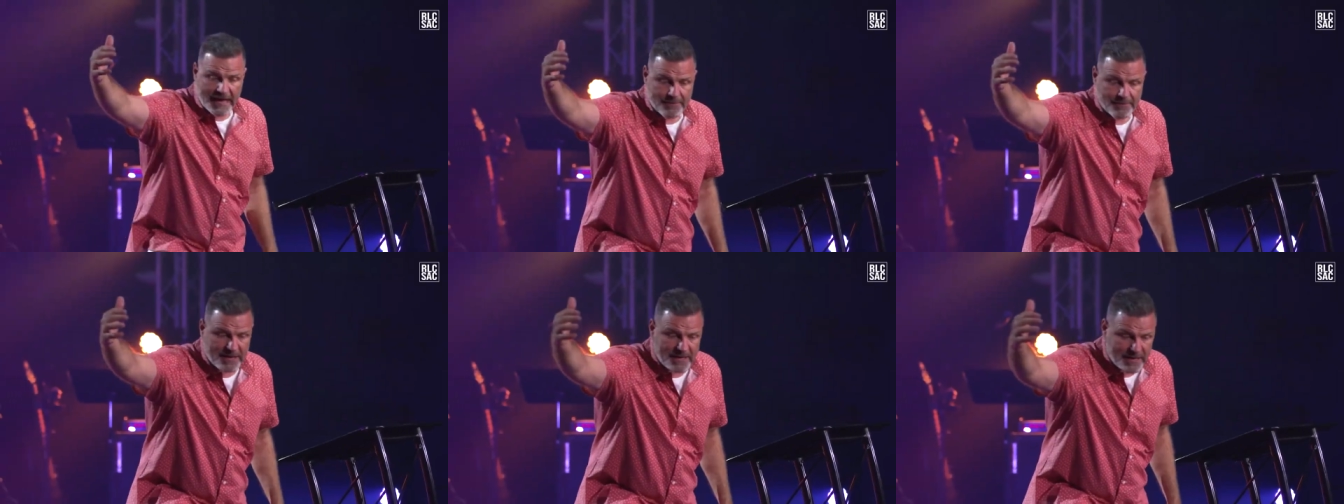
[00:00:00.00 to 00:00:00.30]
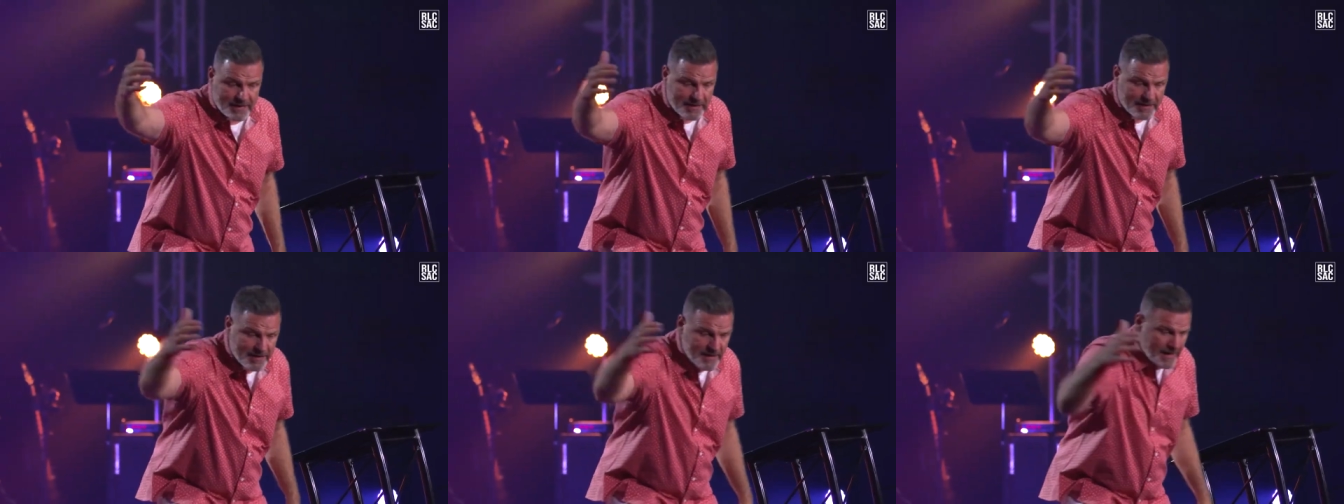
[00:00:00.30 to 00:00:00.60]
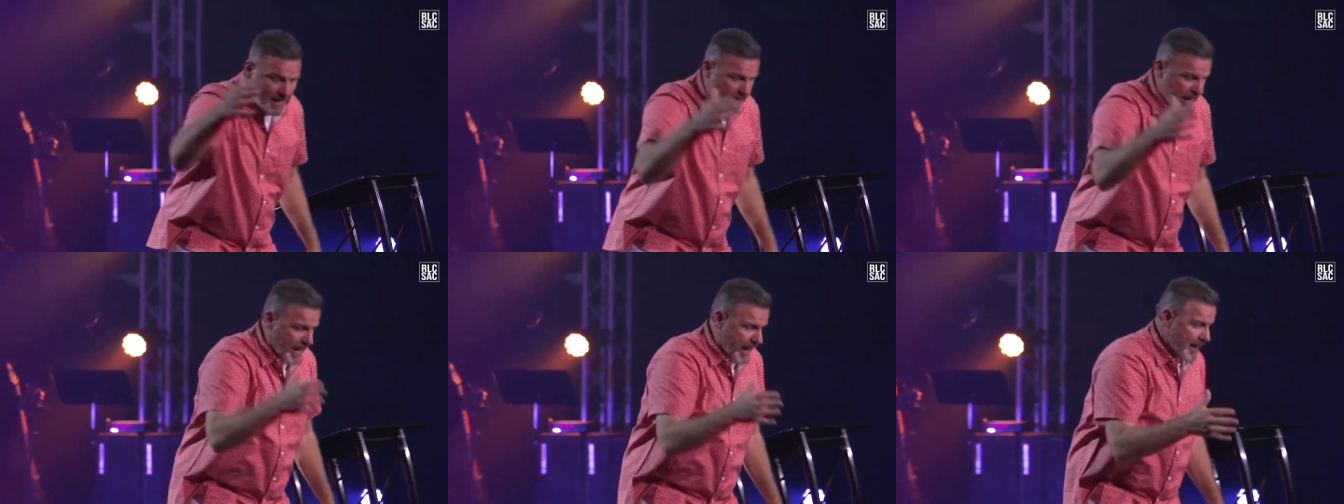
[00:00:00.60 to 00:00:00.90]
came
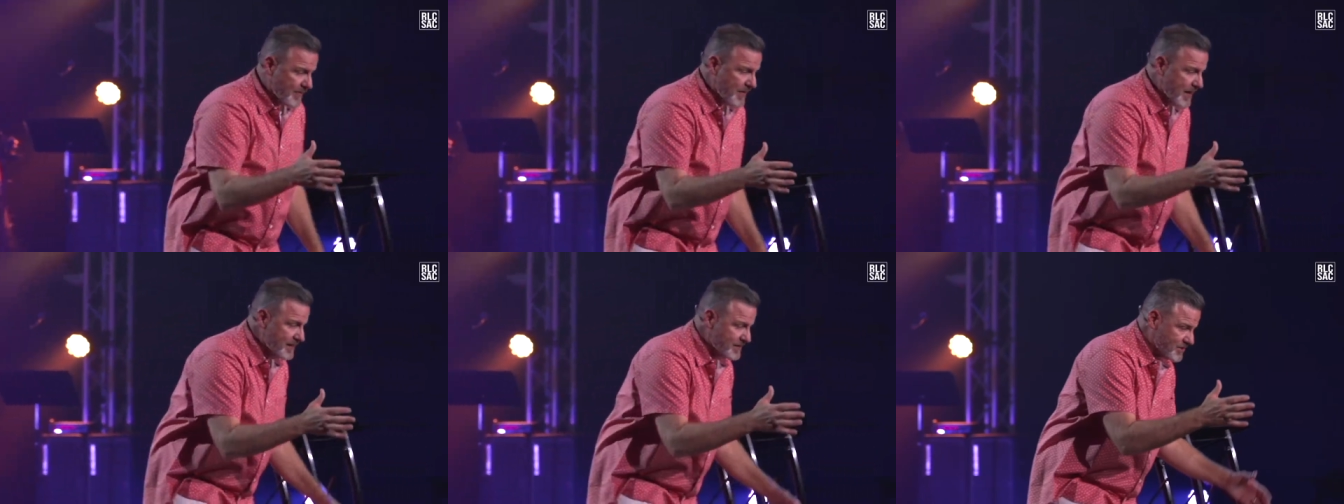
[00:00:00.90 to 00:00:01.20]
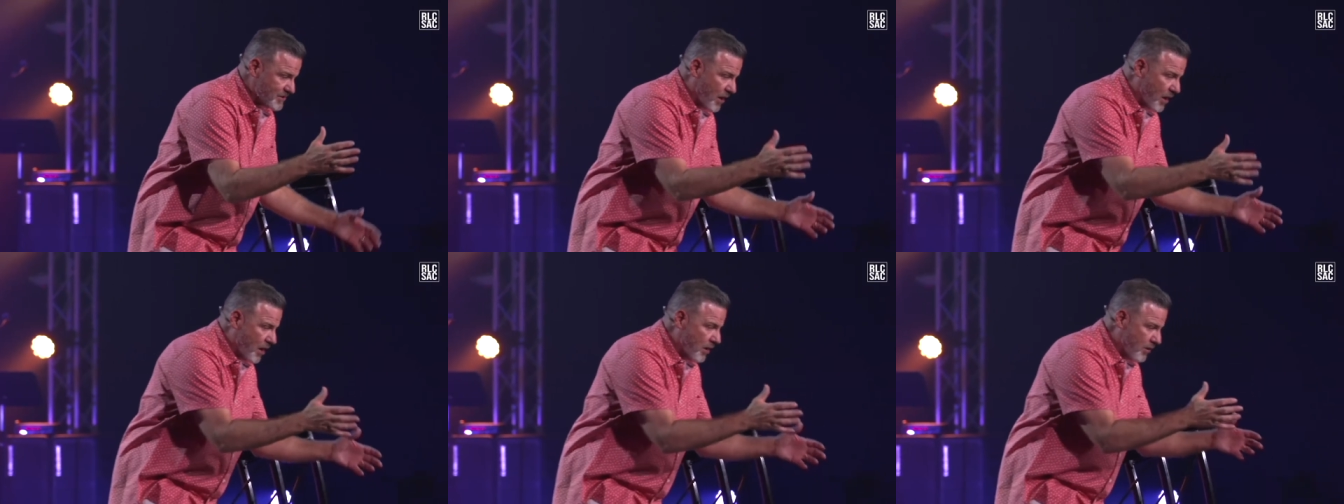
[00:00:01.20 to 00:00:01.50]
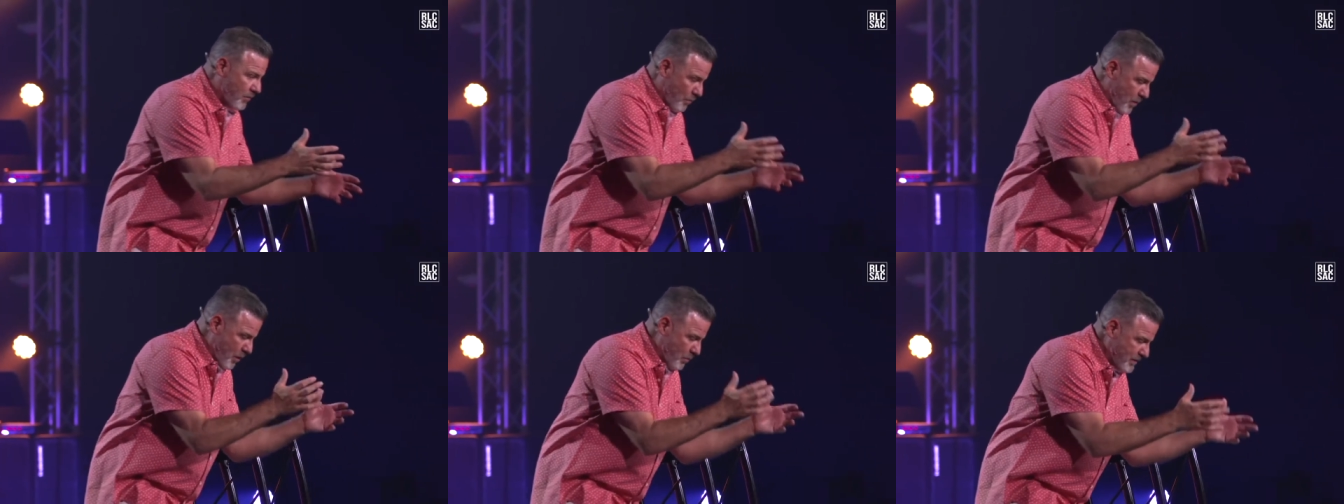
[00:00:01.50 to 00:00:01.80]
in and they
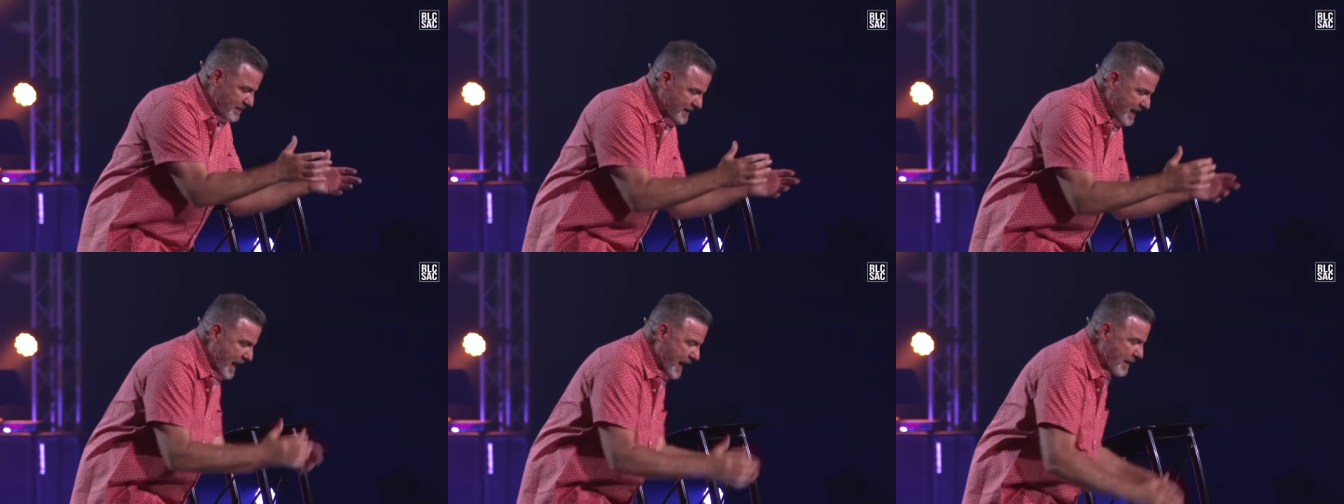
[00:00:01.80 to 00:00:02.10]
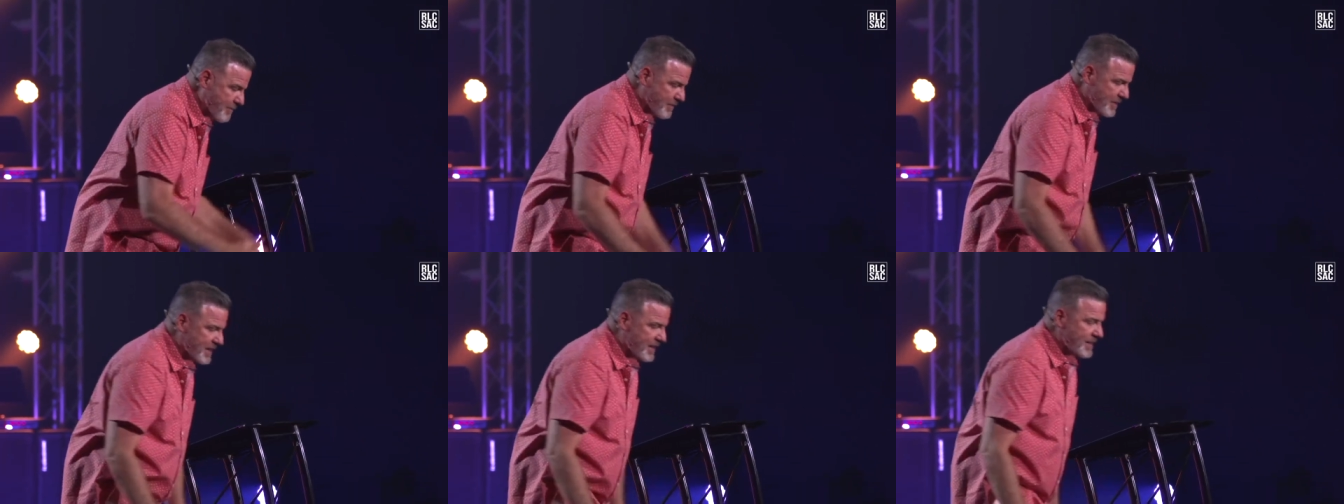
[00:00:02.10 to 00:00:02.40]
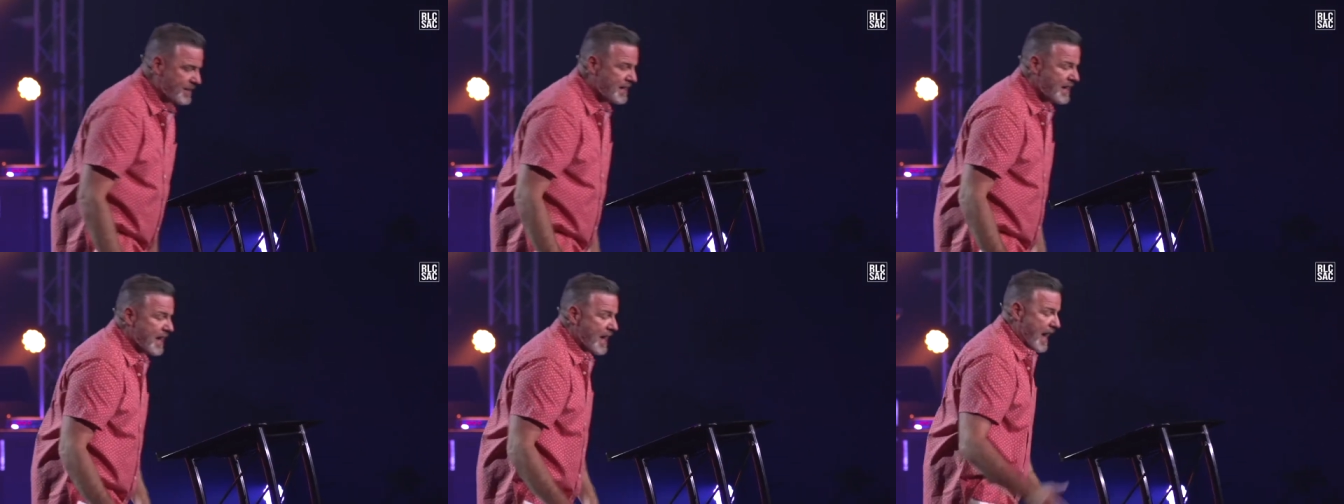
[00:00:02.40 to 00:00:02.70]
saw what was
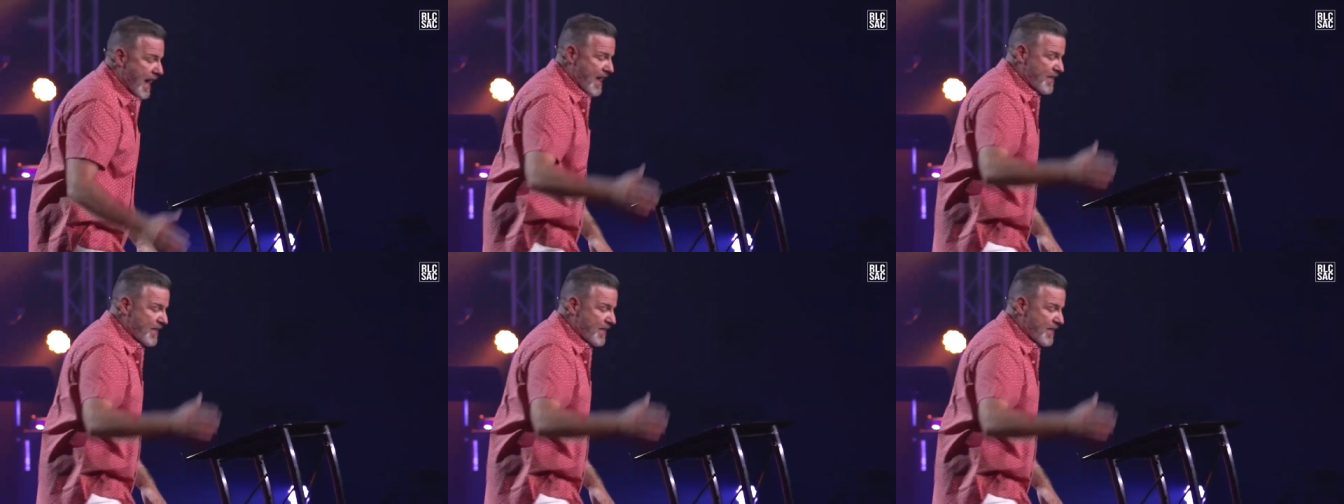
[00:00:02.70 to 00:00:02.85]
happening